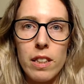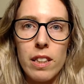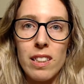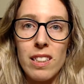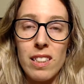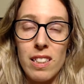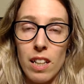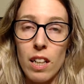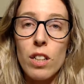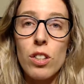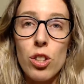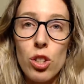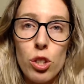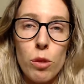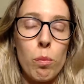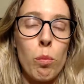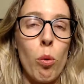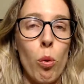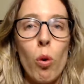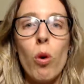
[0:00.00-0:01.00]
that does
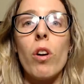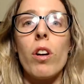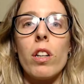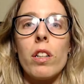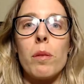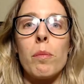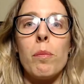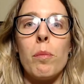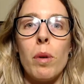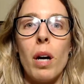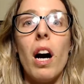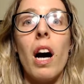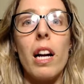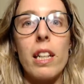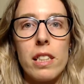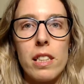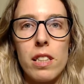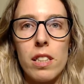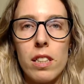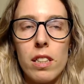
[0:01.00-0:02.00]
support,
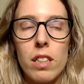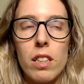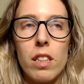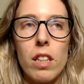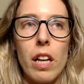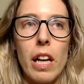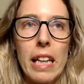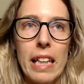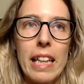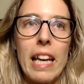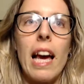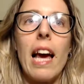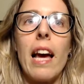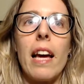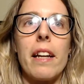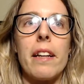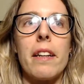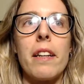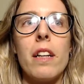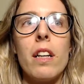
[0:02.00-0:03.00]
but
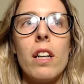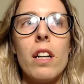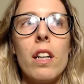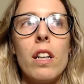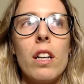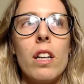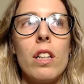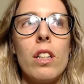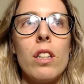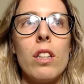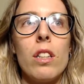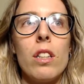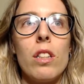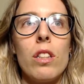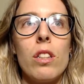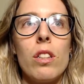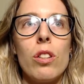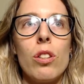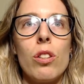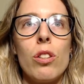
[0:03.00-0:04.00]
again,
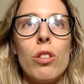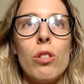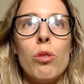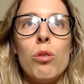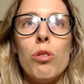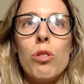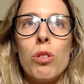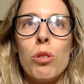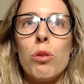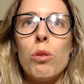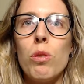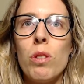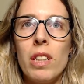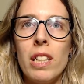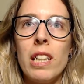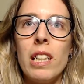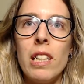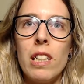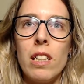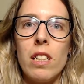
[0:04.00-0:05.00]
you do
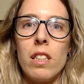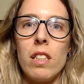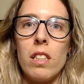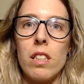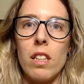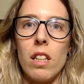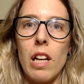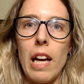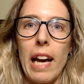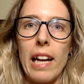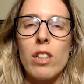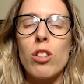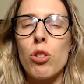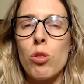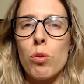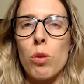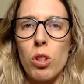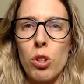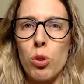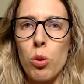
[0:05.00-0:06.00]
need
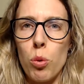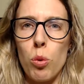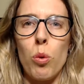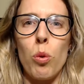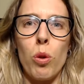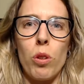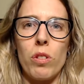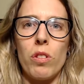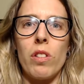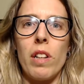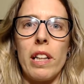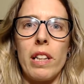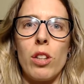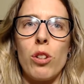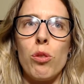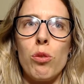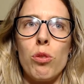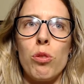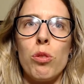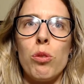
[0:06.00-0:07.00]
extra tools. Like
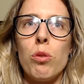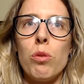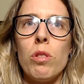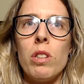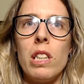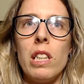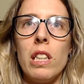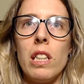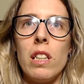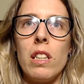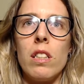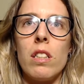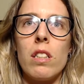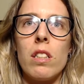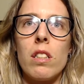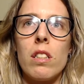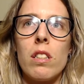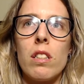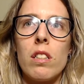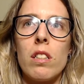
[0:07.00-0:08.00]
you do need
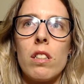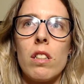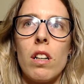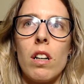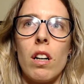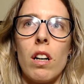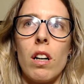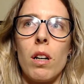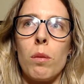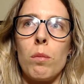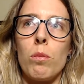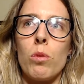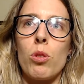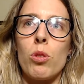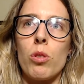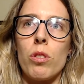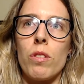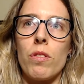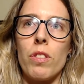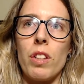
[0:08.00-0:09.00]

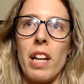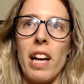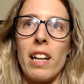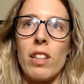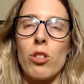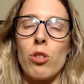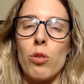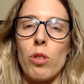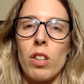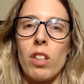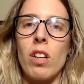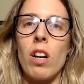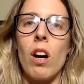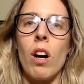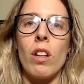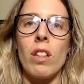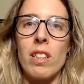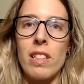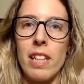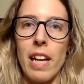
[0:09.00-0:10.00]
sort of an extra
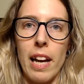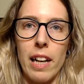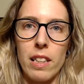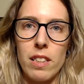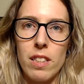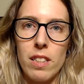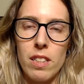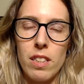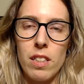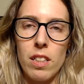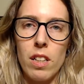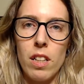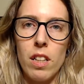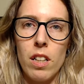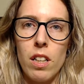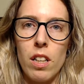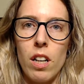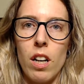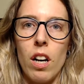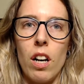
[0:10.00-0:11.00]
context
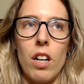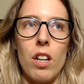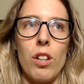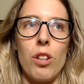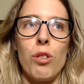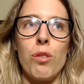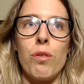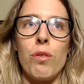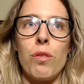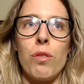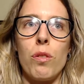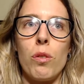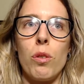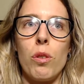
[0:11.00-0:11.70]
of